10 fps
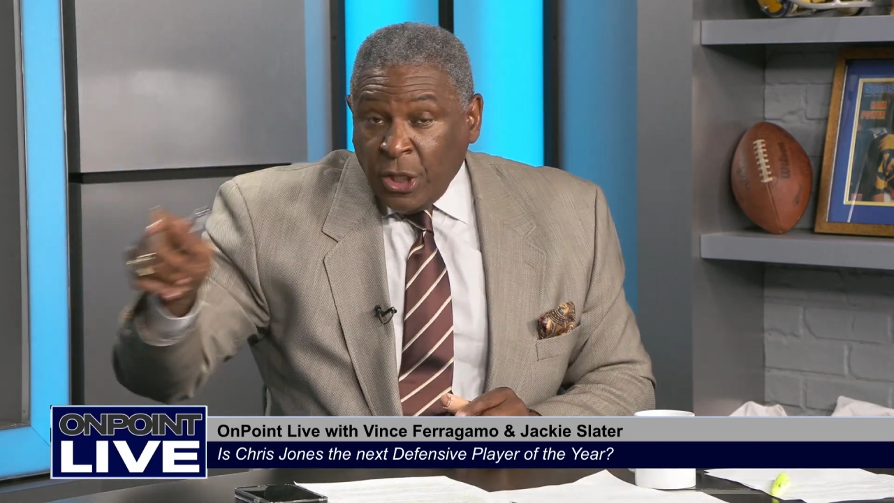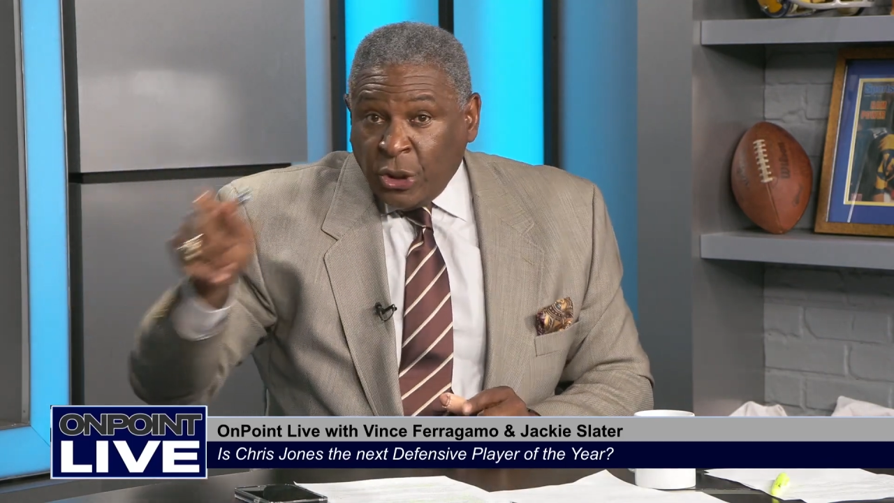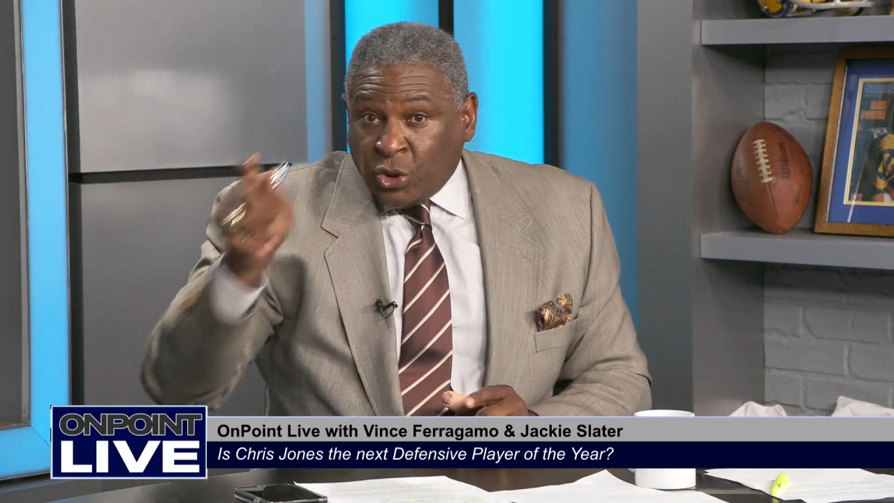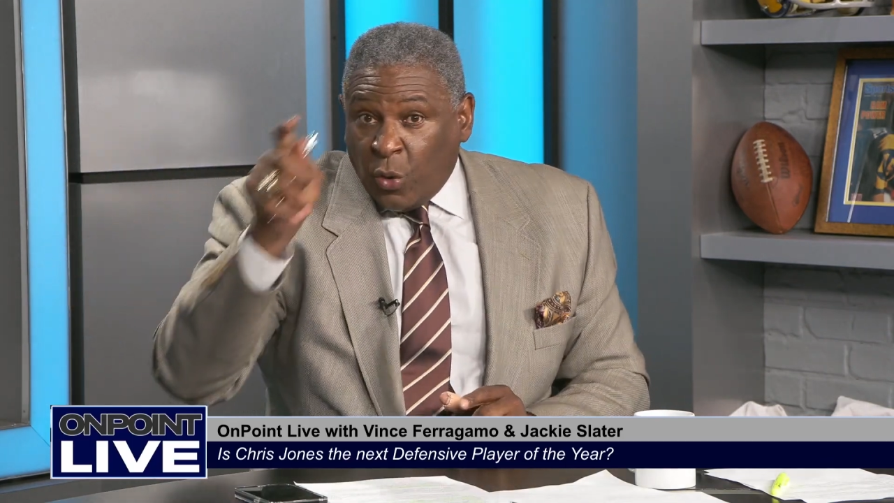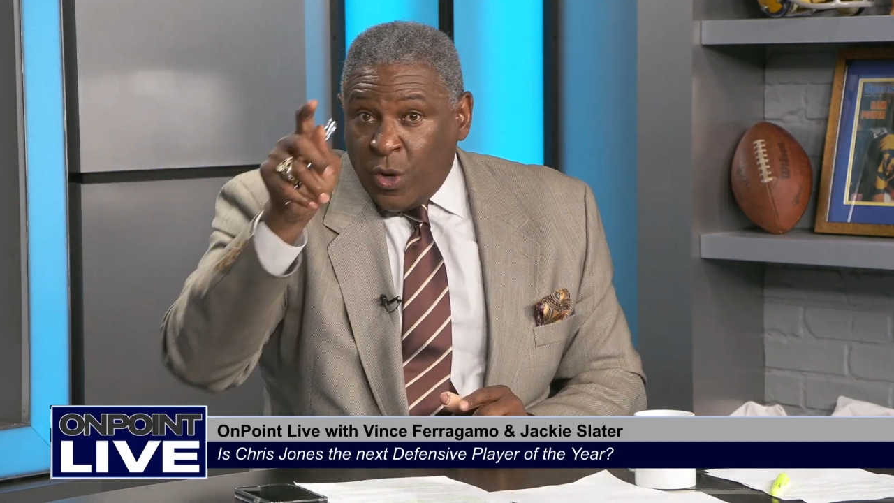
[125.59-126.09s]

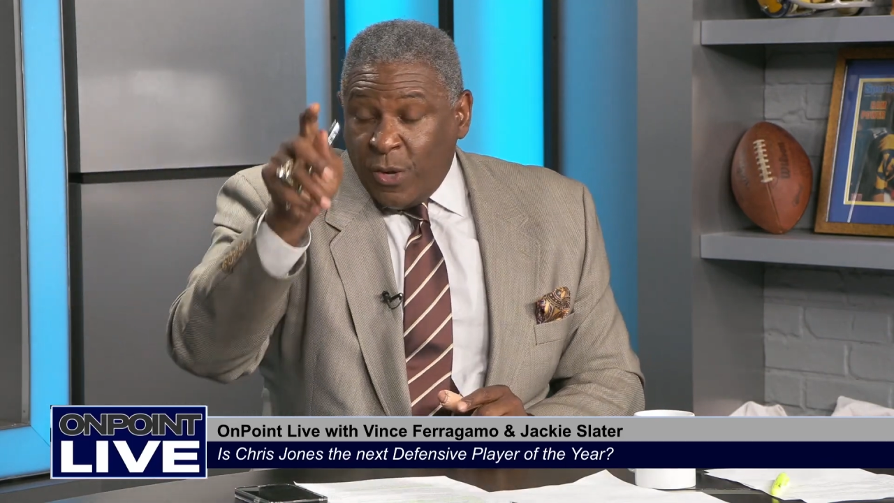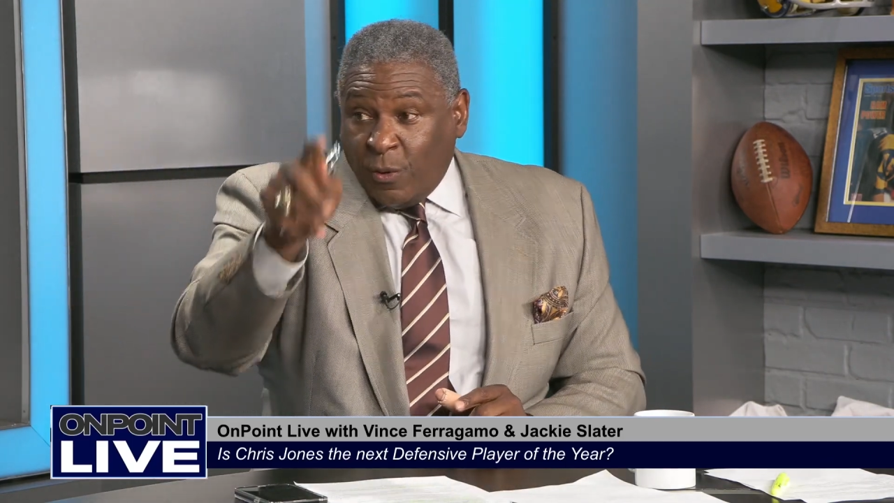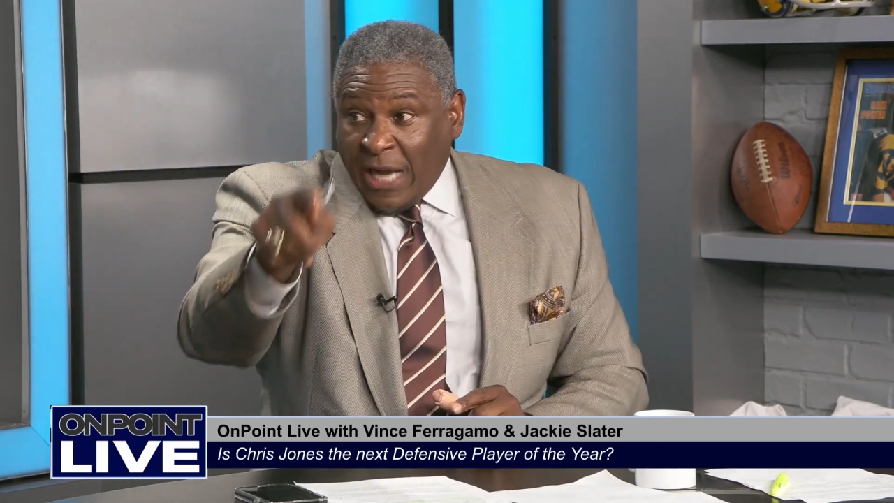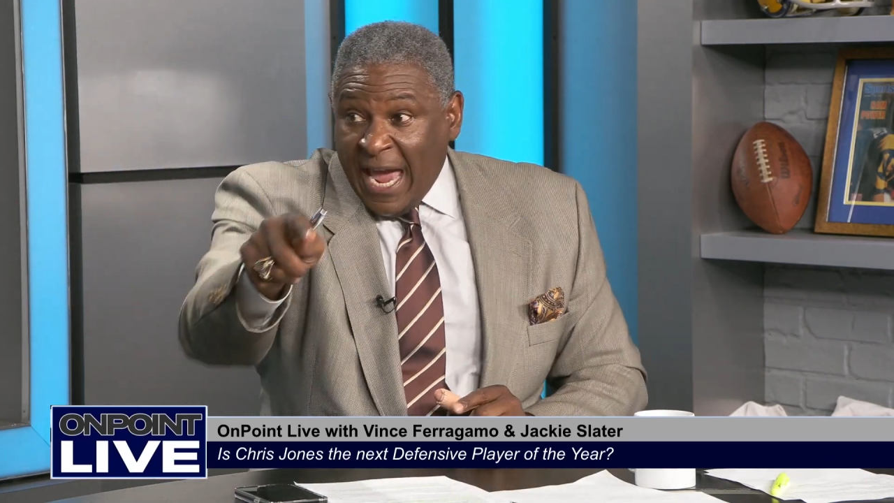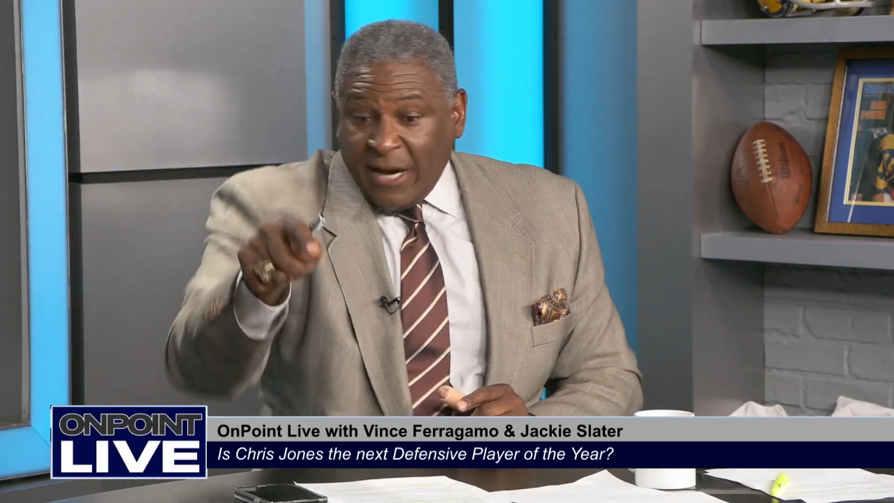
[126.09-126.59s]
So when you
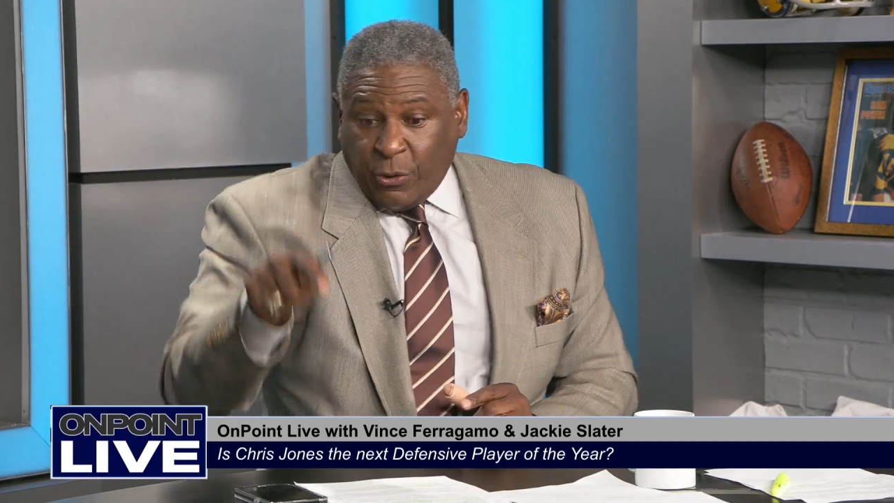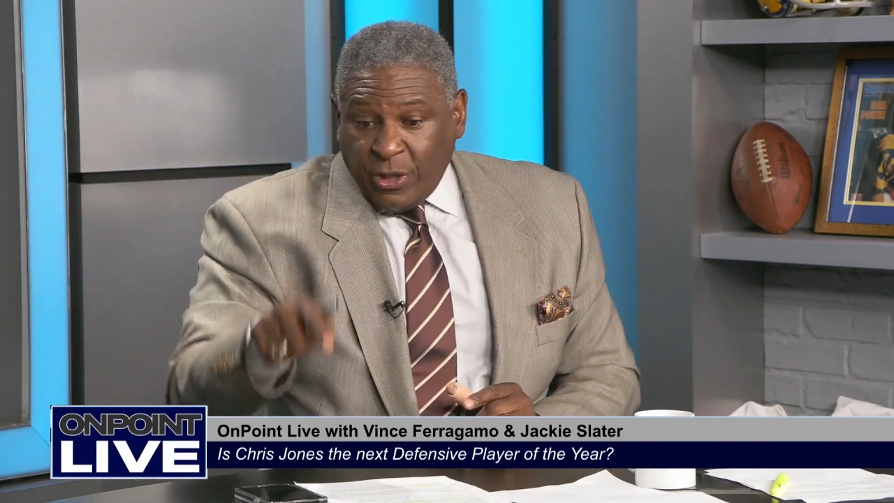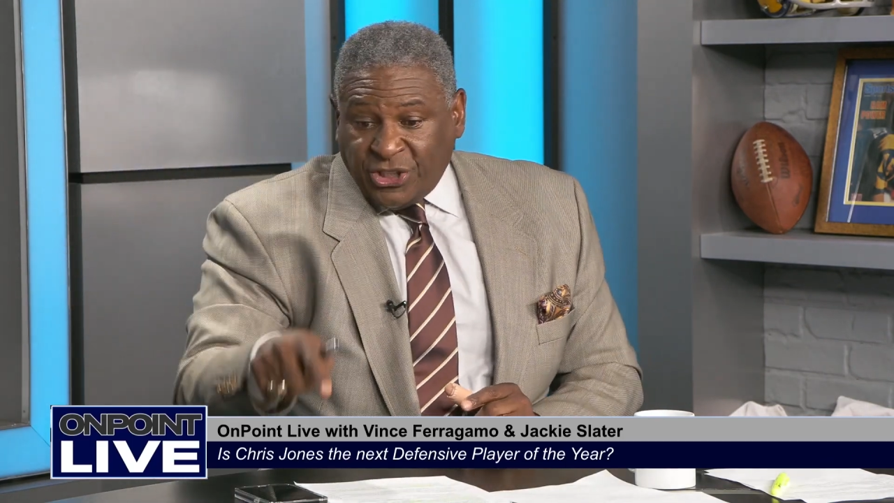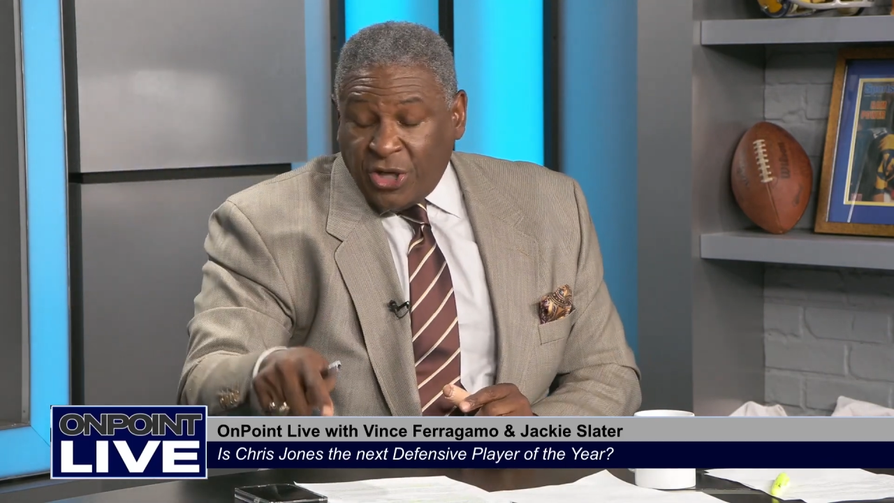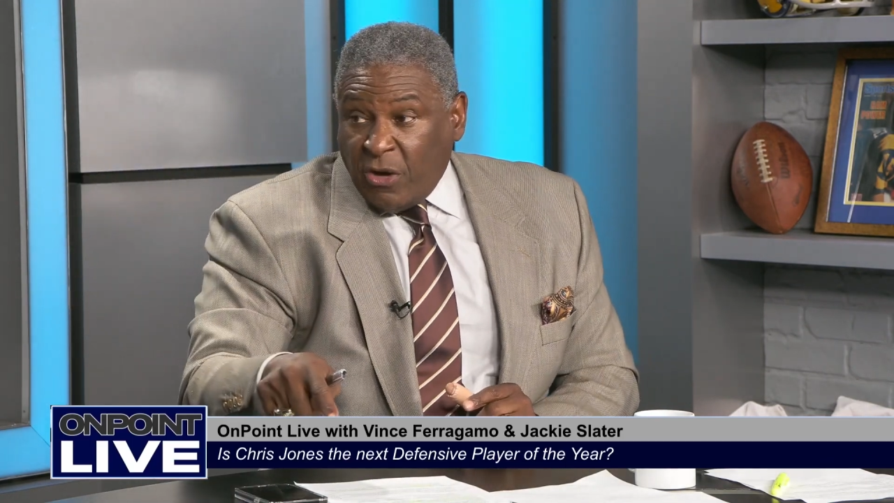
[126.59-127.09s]
line
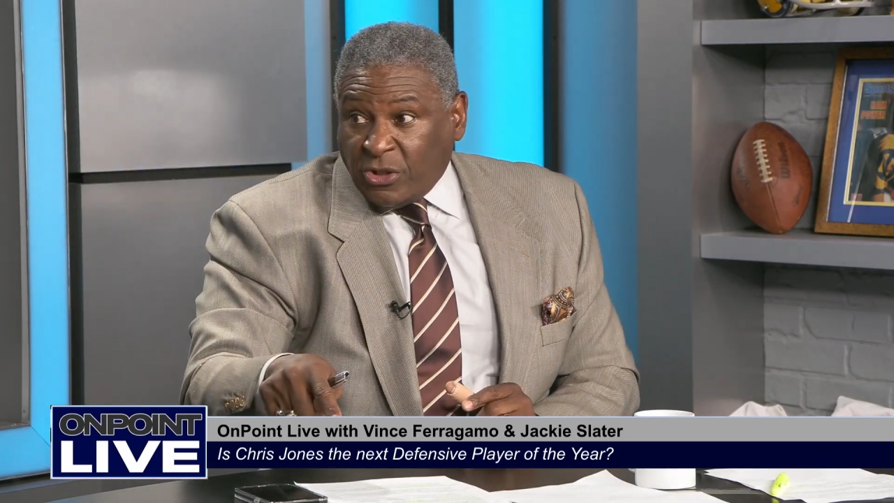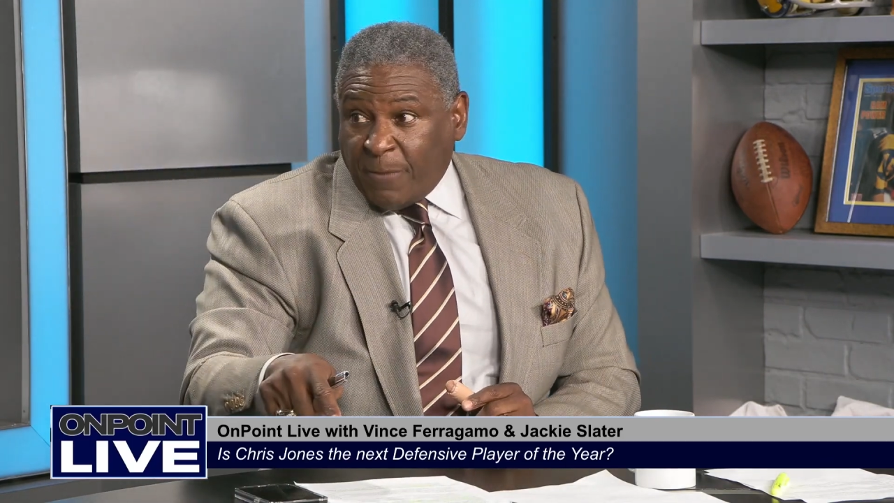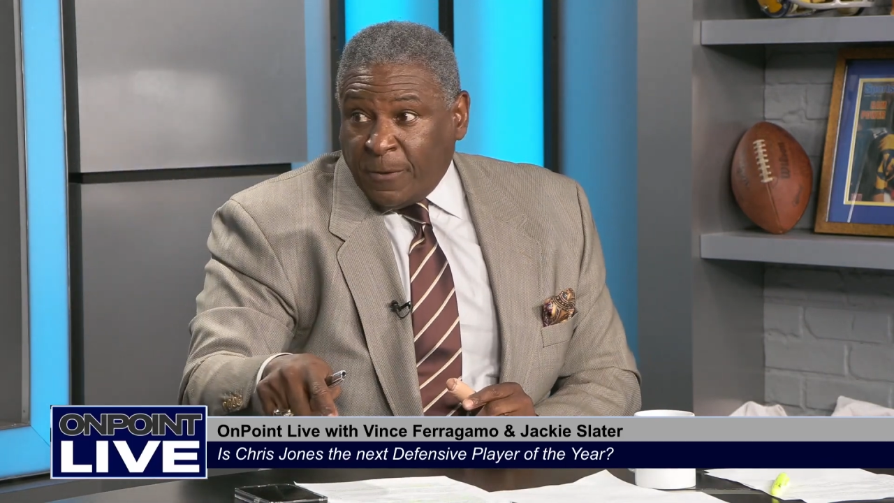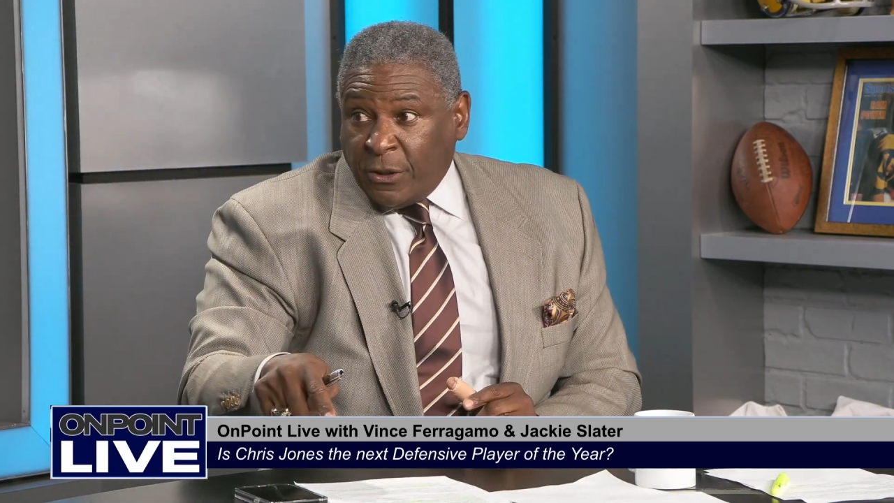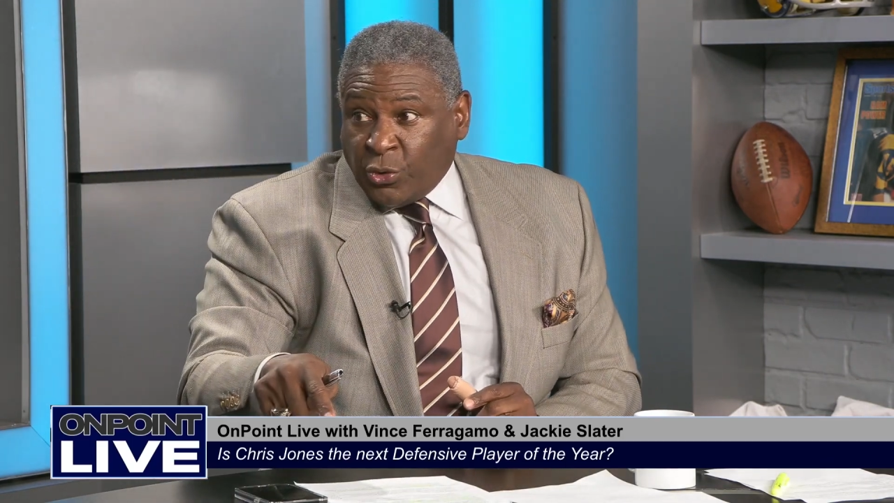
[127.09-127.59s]
Chris Jones up in a